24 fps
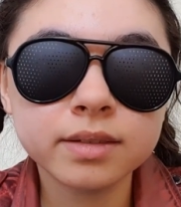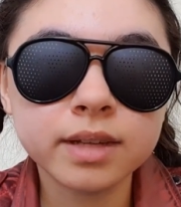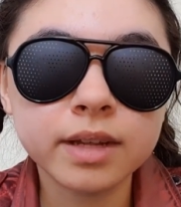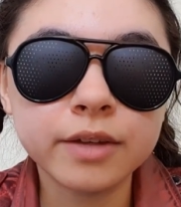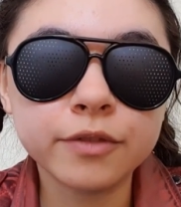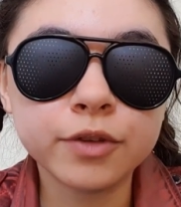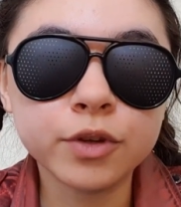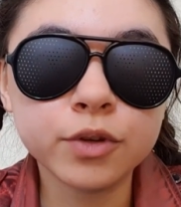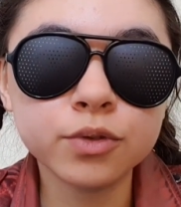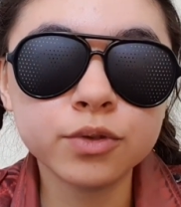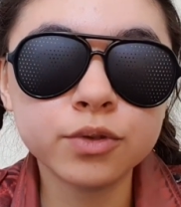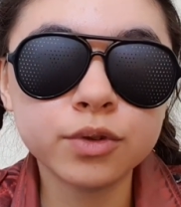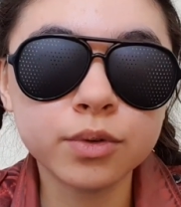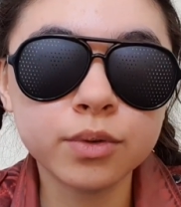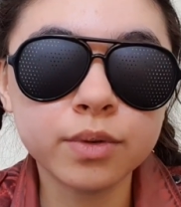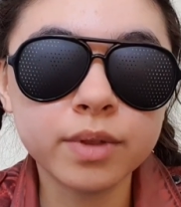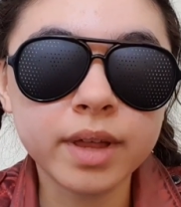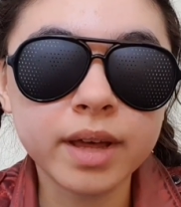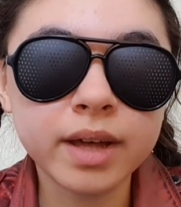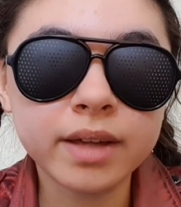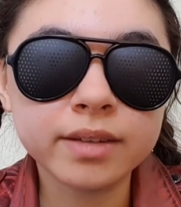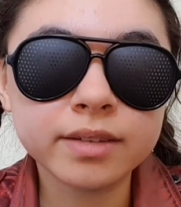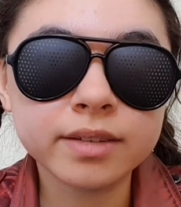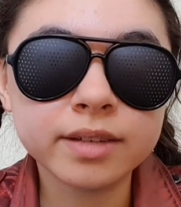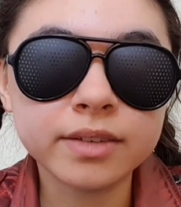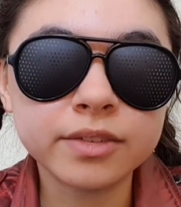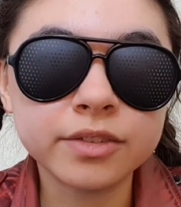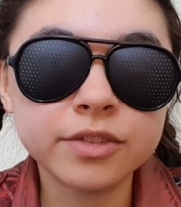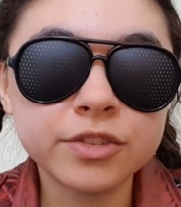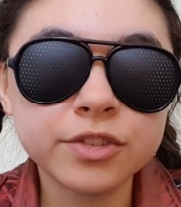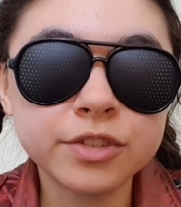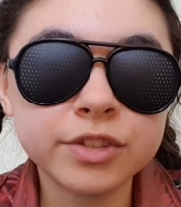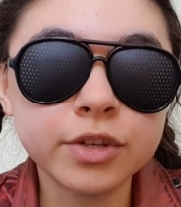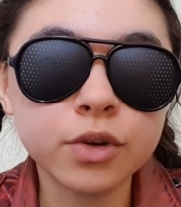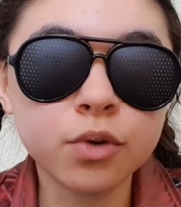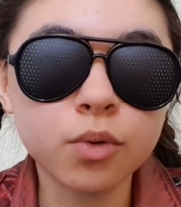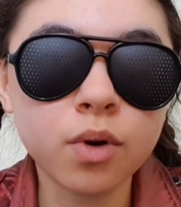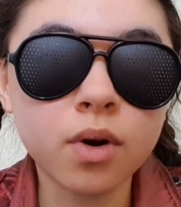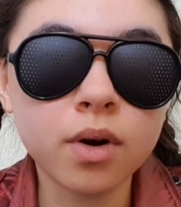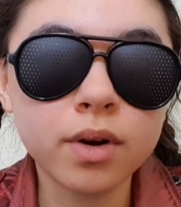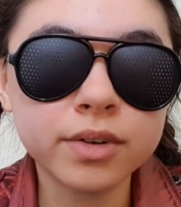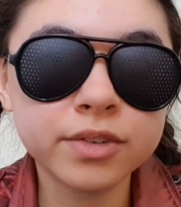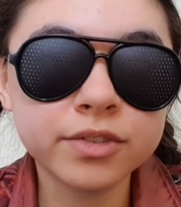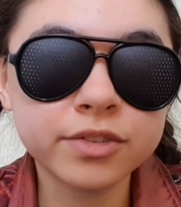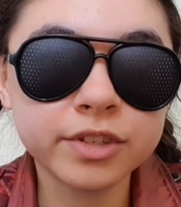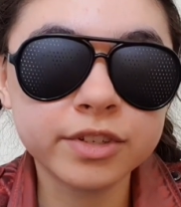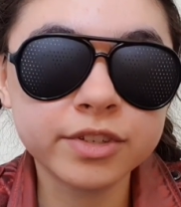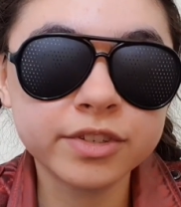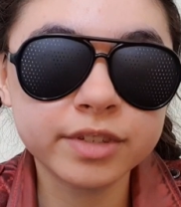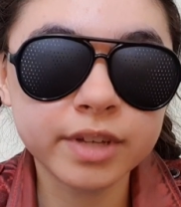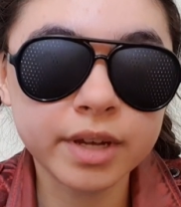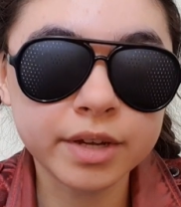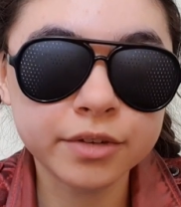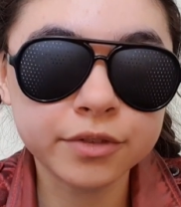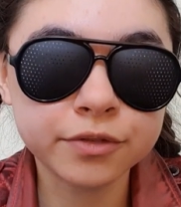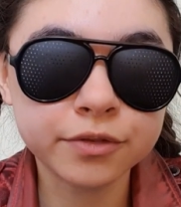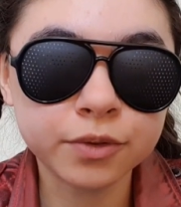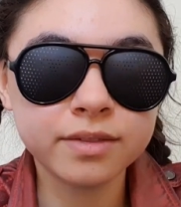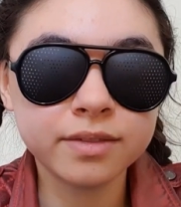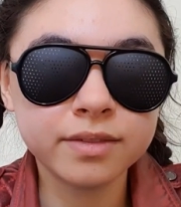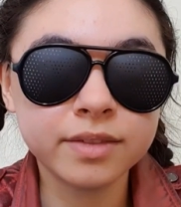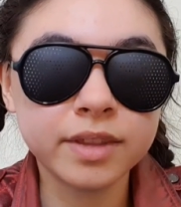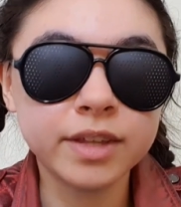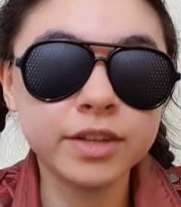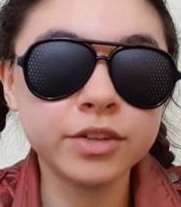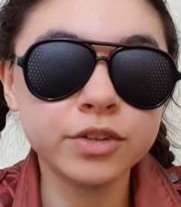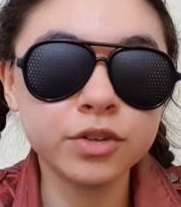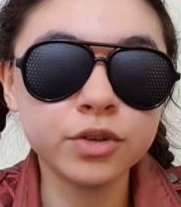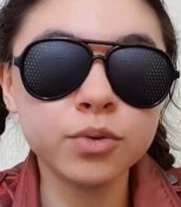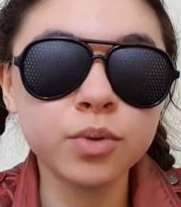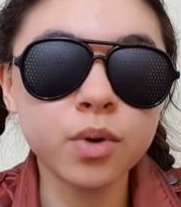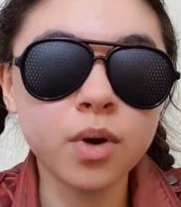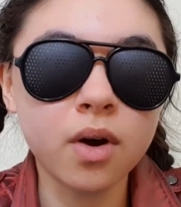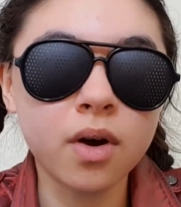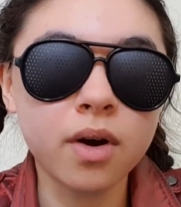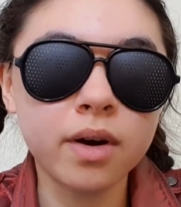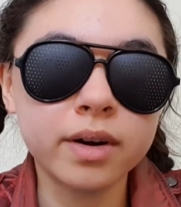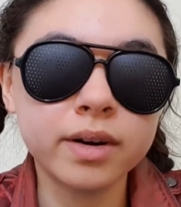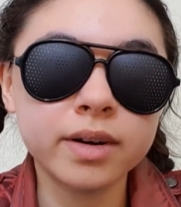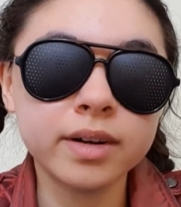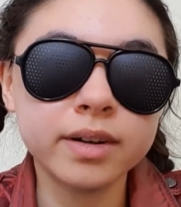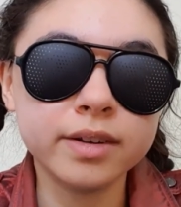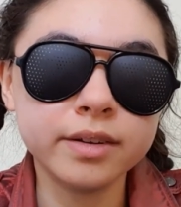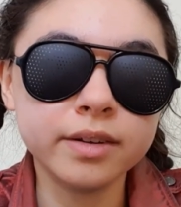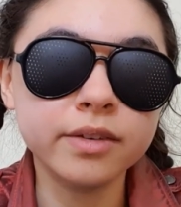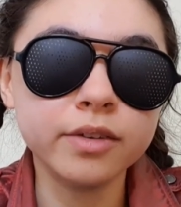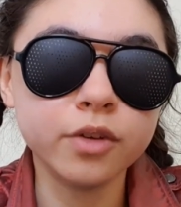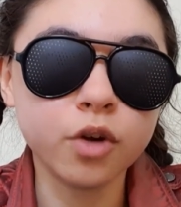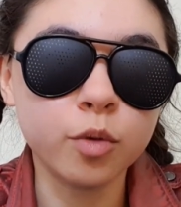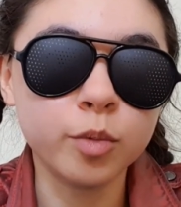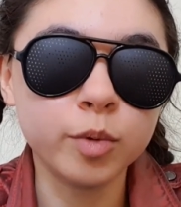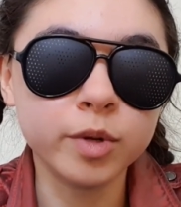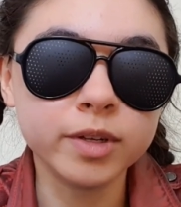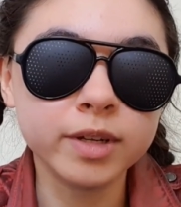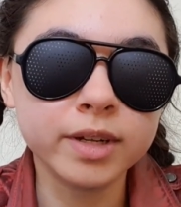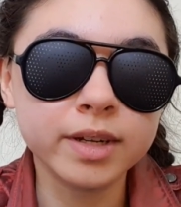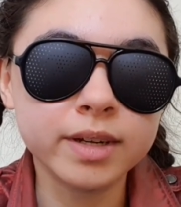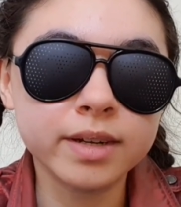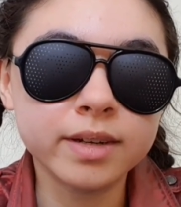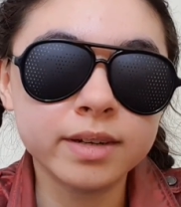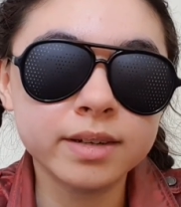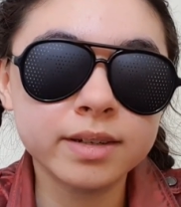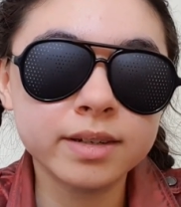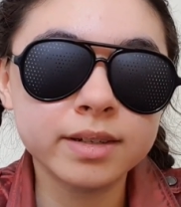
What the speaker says: If you do that and still aren't successful, then you are an anomaly.